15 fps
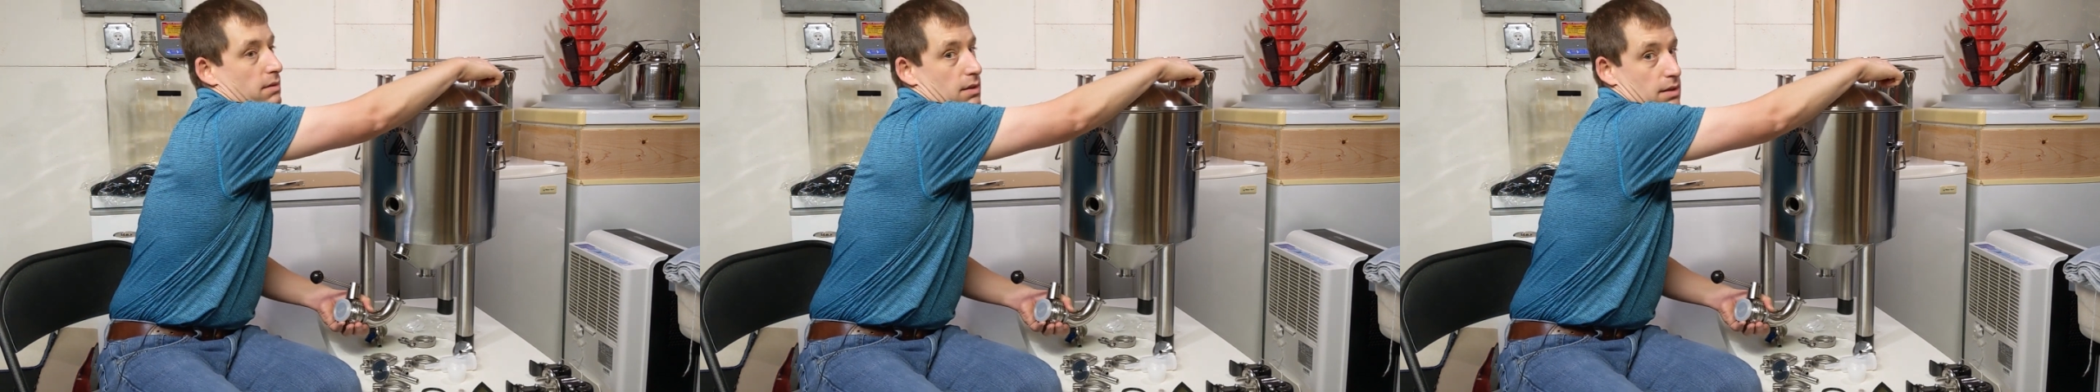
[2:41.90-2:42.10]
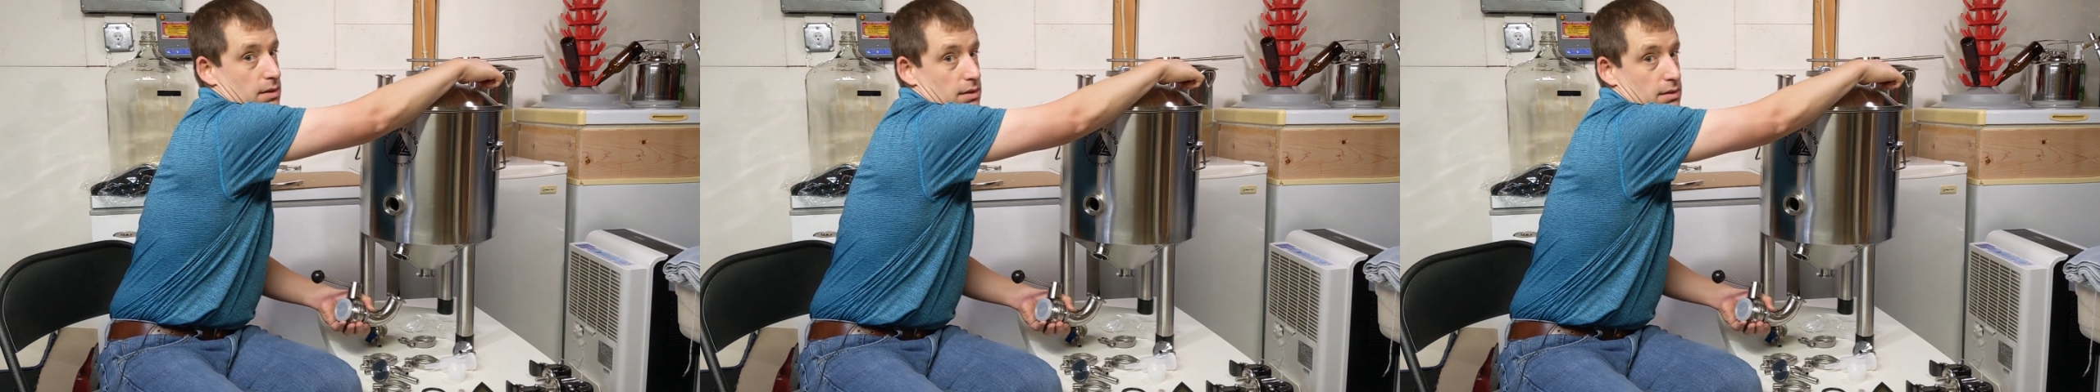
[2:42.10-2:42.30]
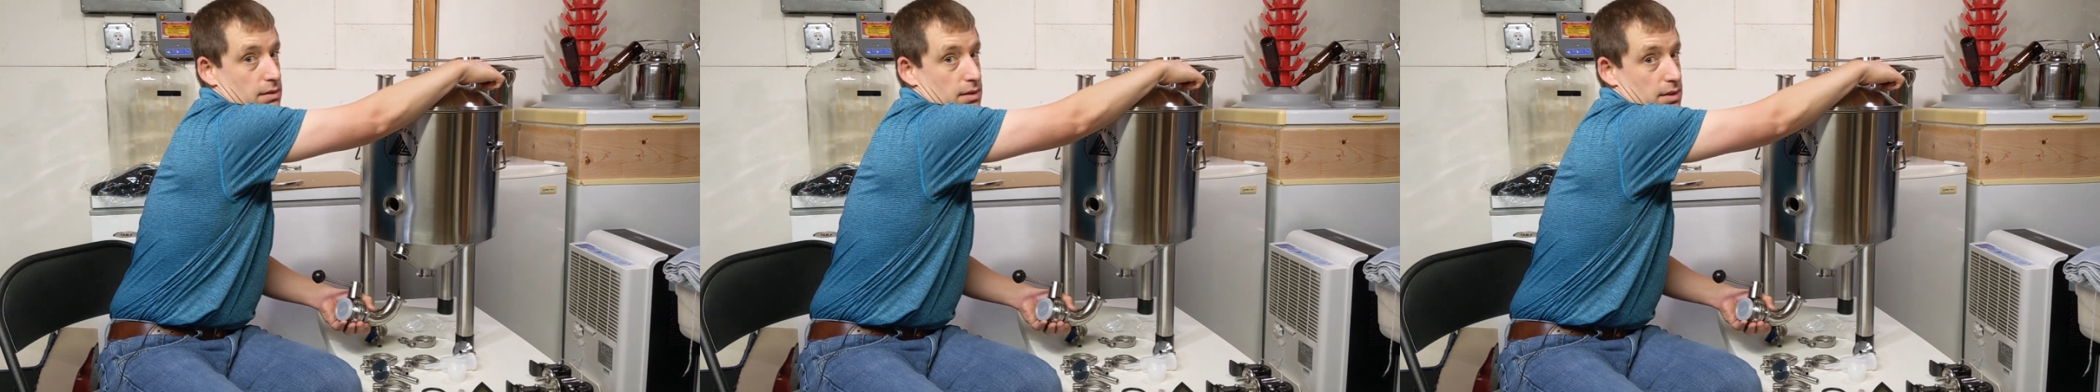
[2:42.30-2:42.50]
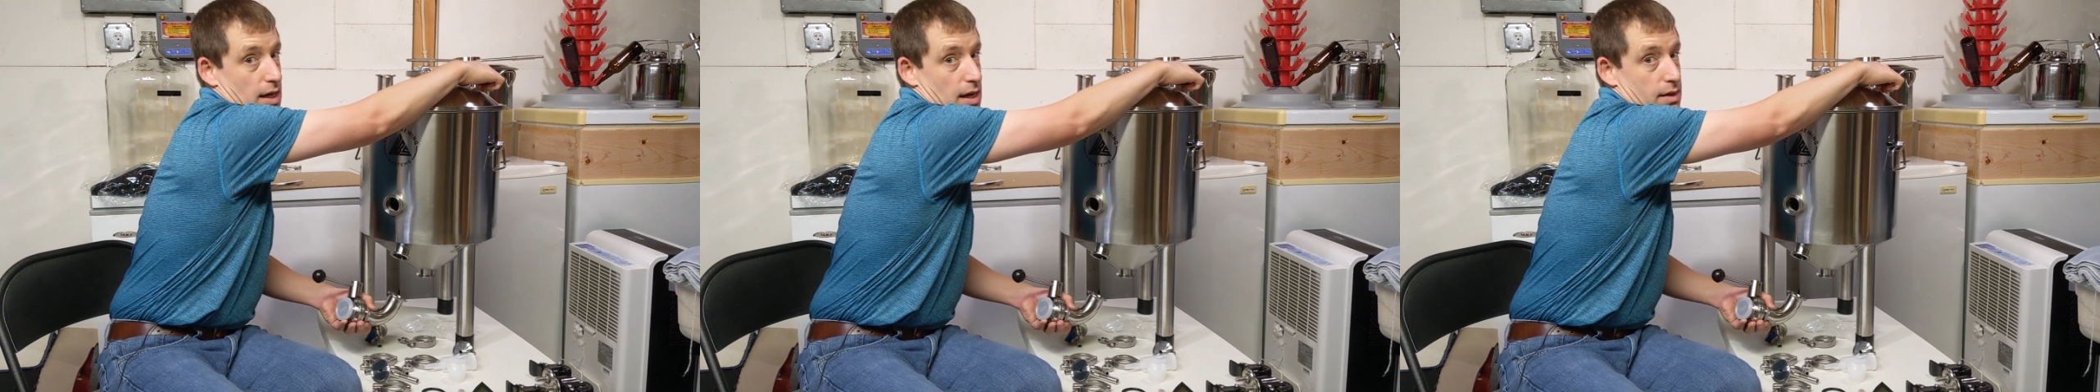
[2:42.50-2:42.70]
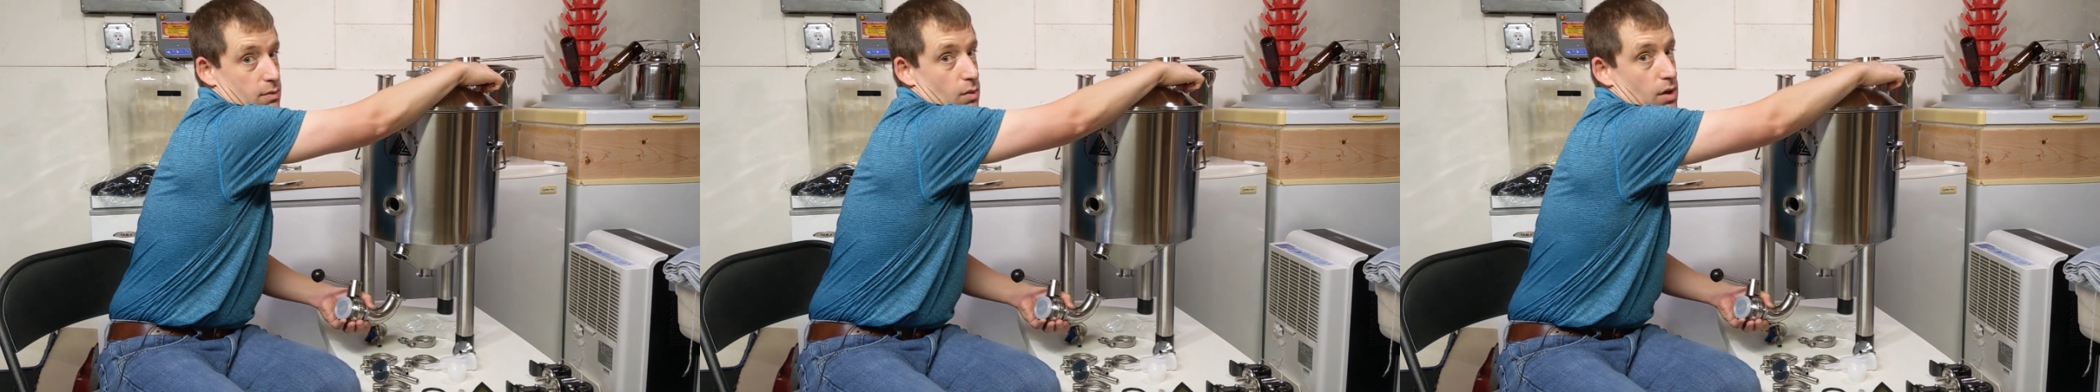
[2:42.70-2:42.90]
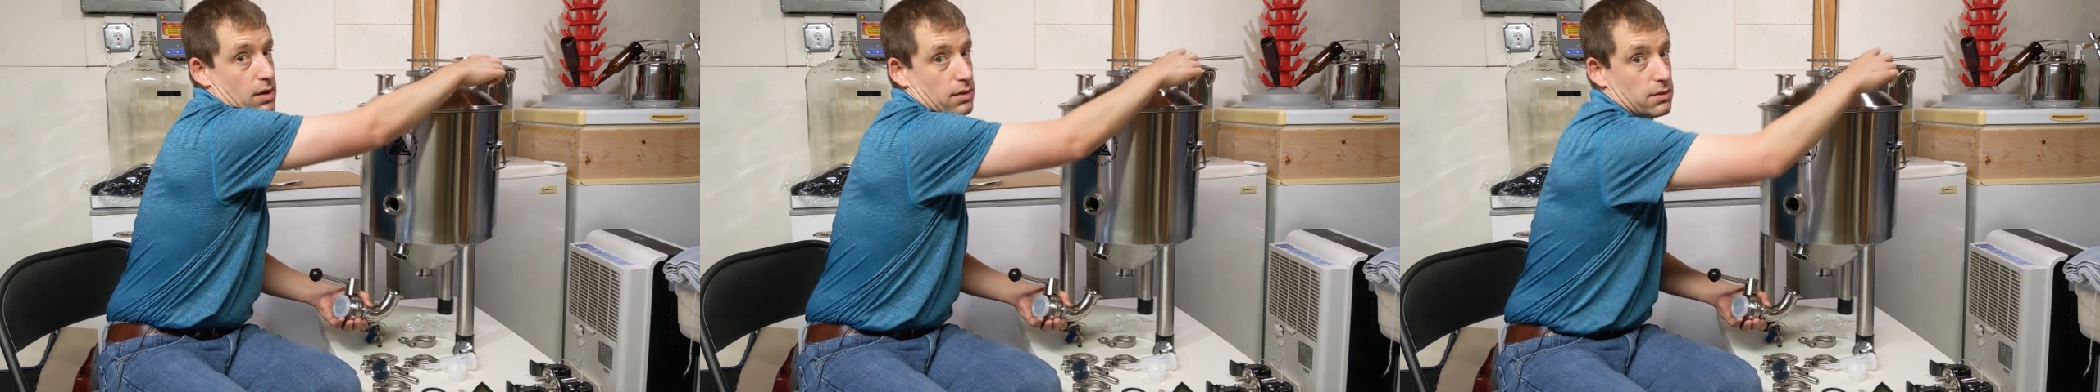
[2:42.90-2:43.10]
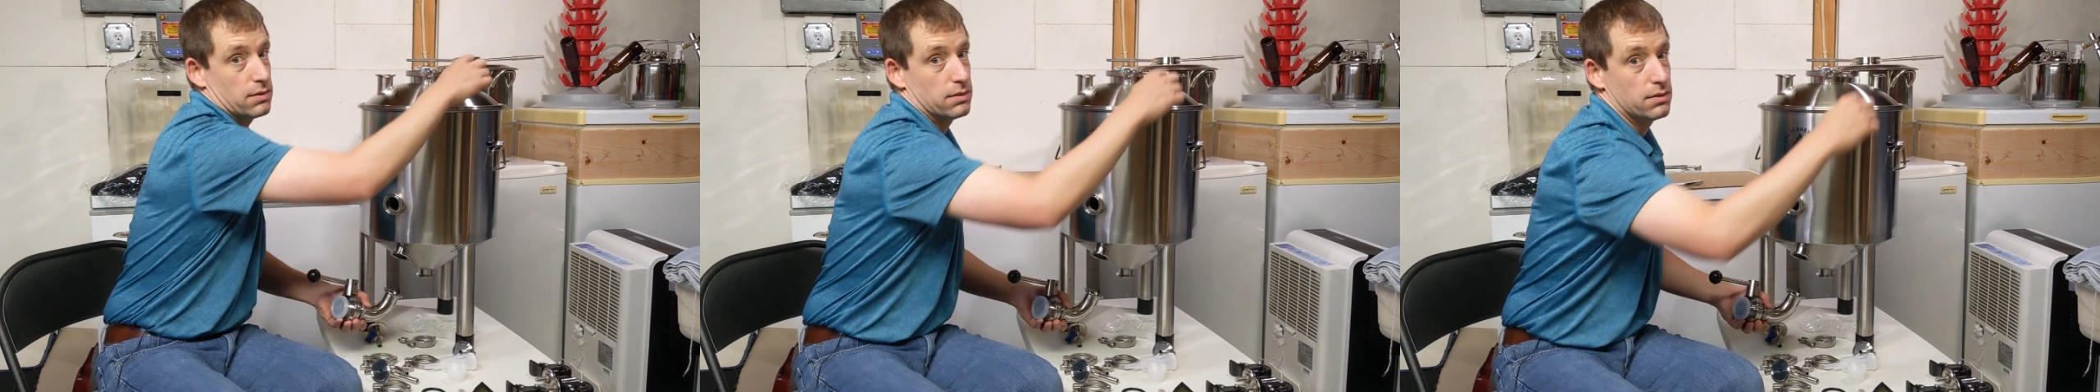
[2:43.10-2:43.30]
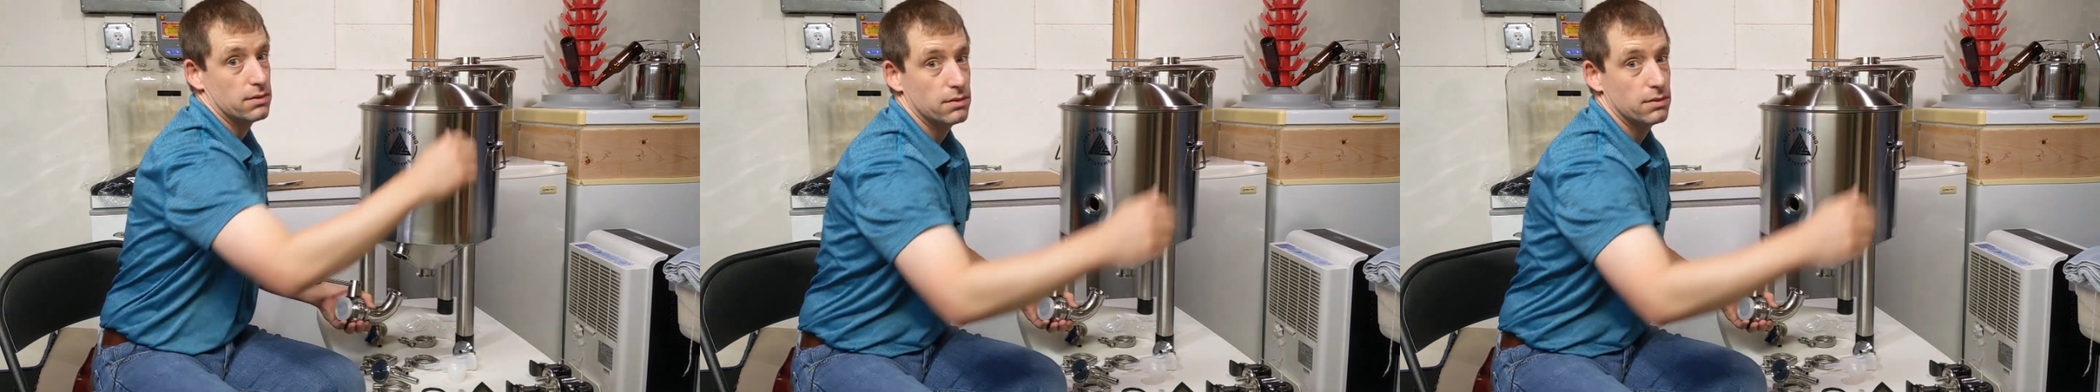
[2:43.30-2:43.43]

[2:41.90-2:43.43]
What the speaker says: And side one